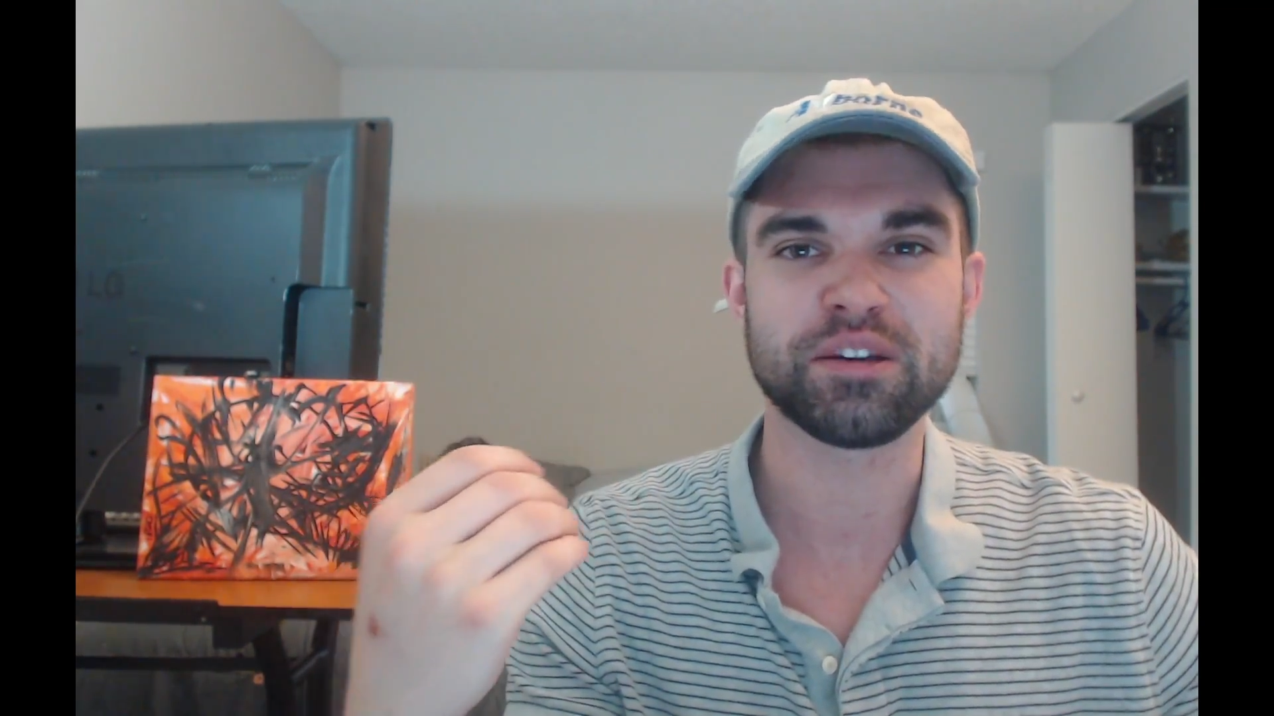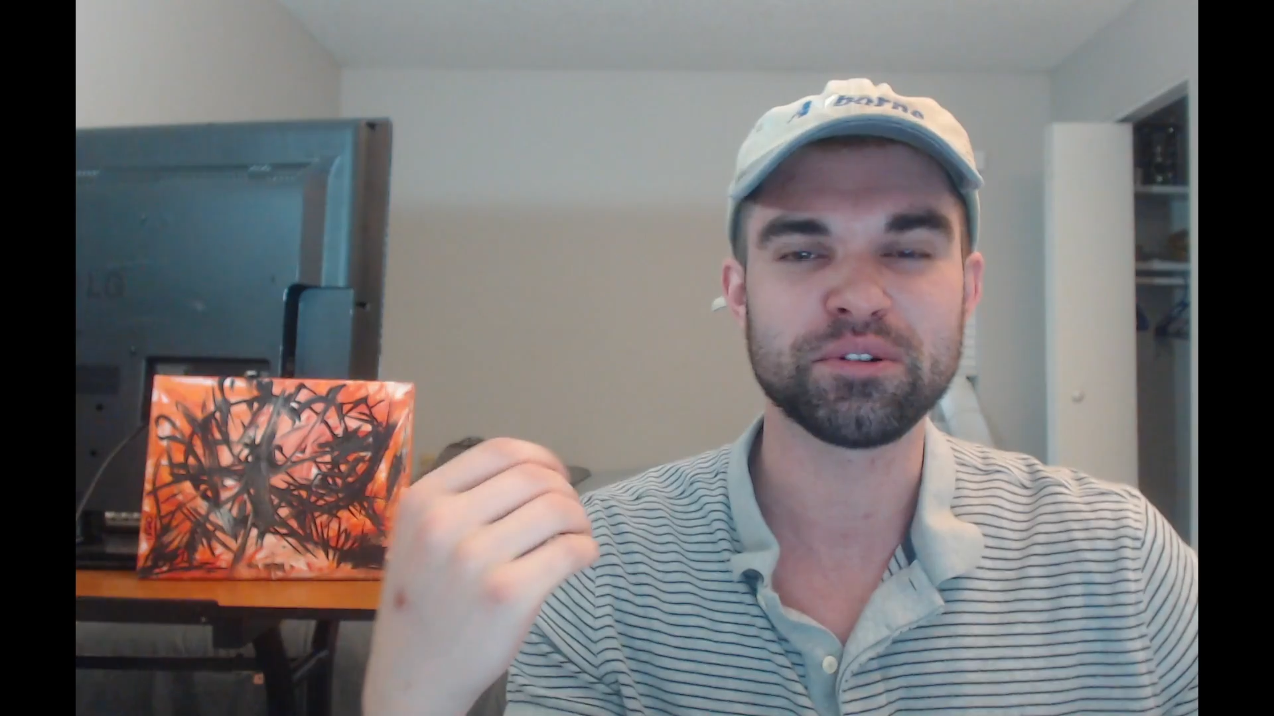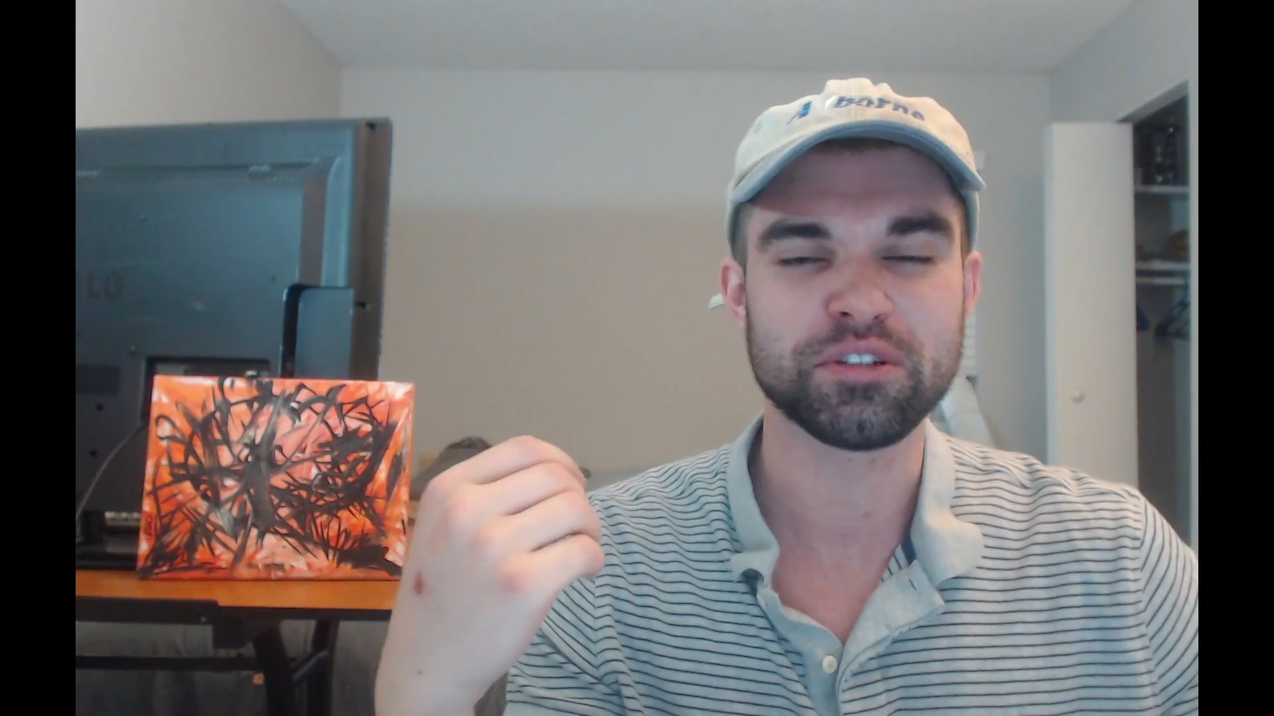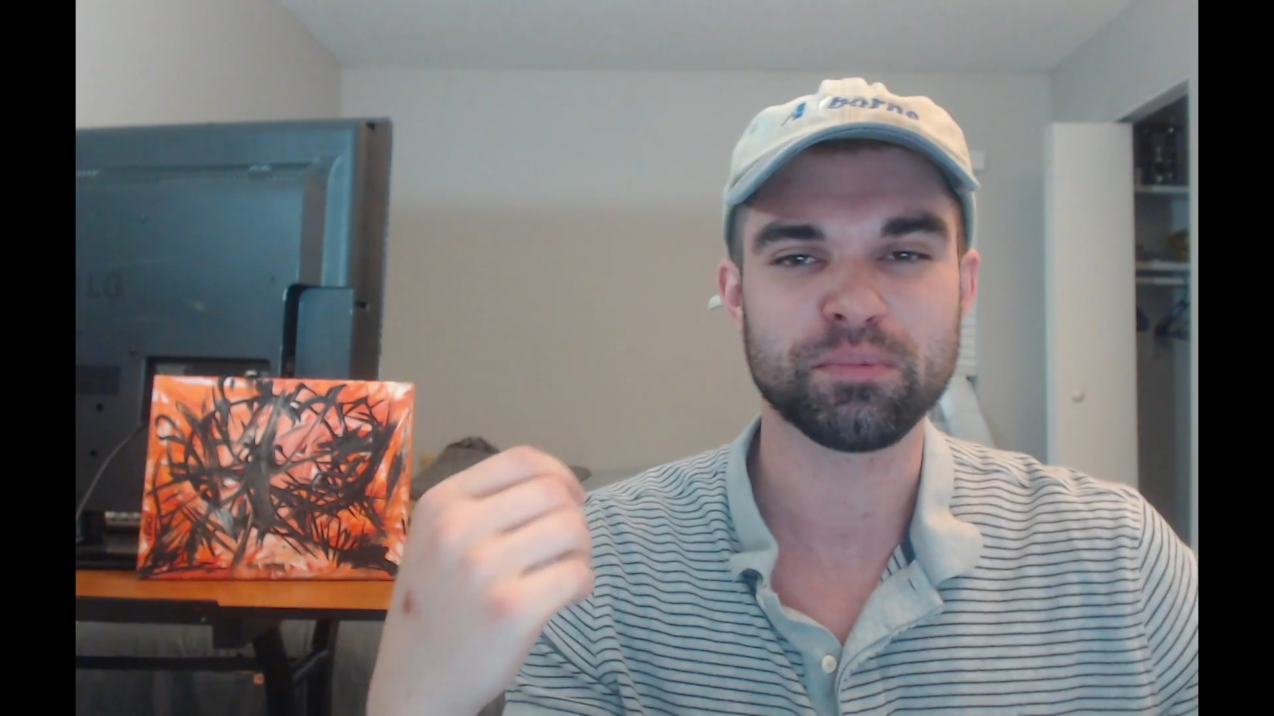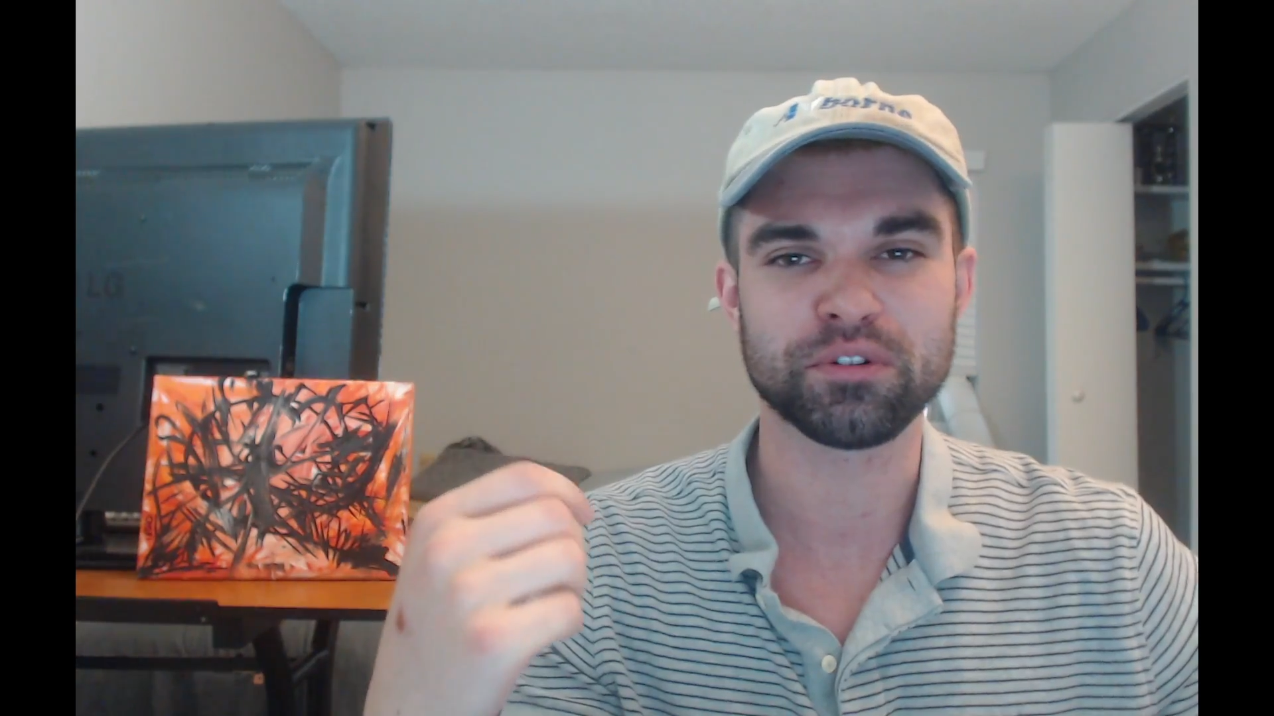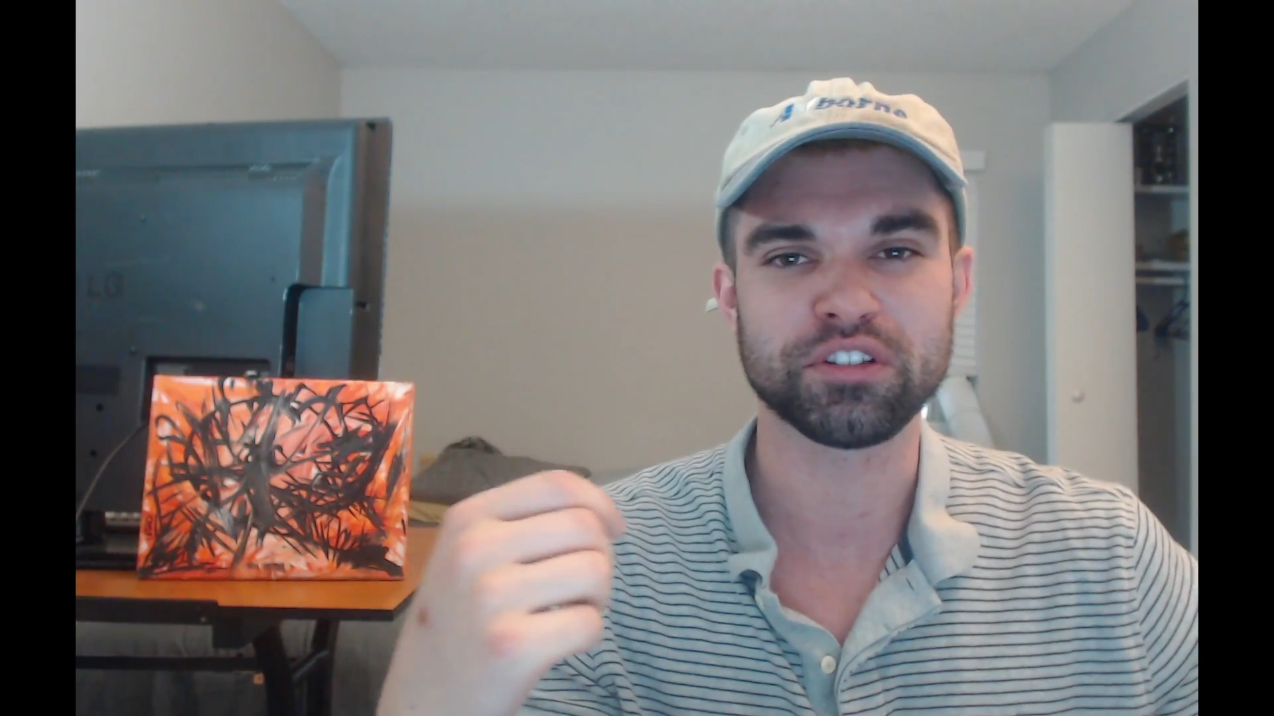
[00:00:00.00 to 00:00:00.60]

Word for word: you and support